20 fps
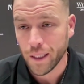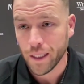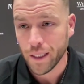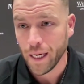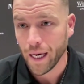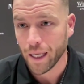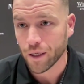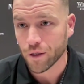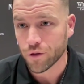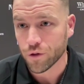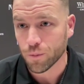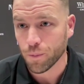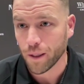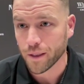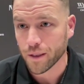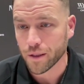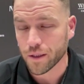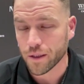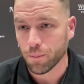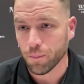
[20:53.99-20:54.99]
had a
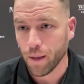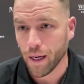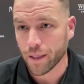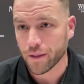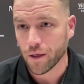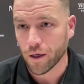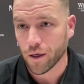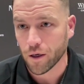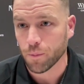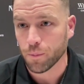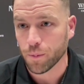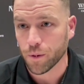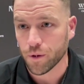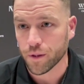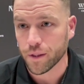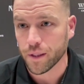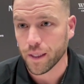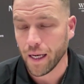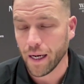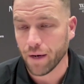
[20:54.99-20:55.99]
tremendous impact on our
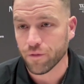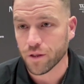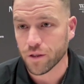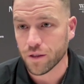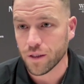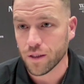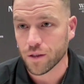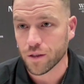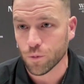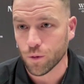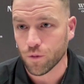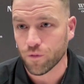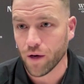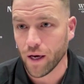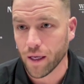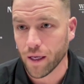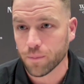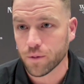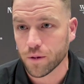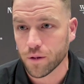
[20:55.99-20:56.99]
ability to have the season we've had
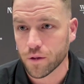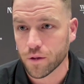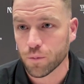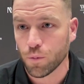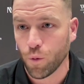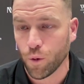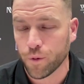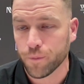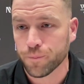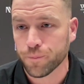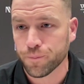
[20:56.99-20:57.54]
up to this point.